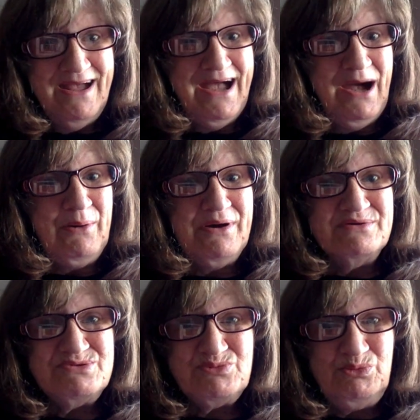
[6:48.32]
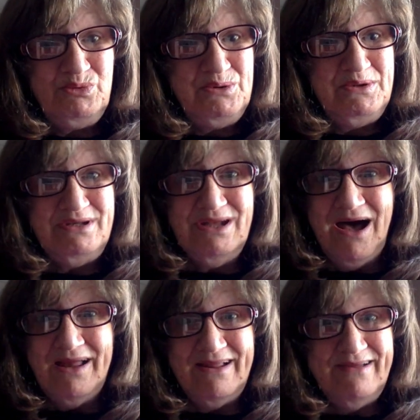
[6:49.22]
How else would we
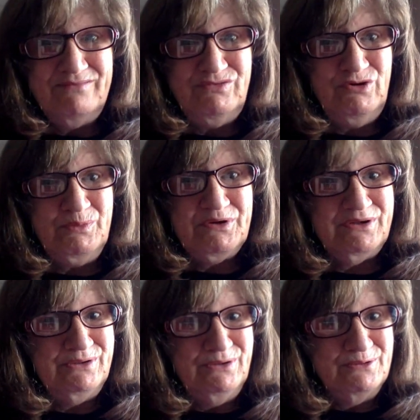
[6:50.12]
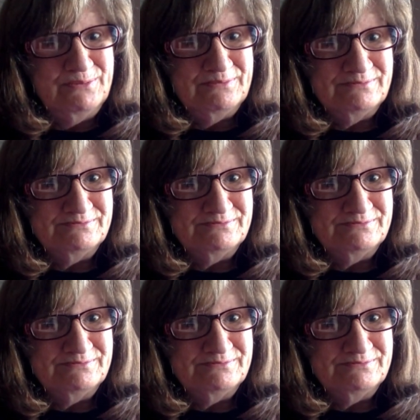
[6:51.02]
not have doom or gloom?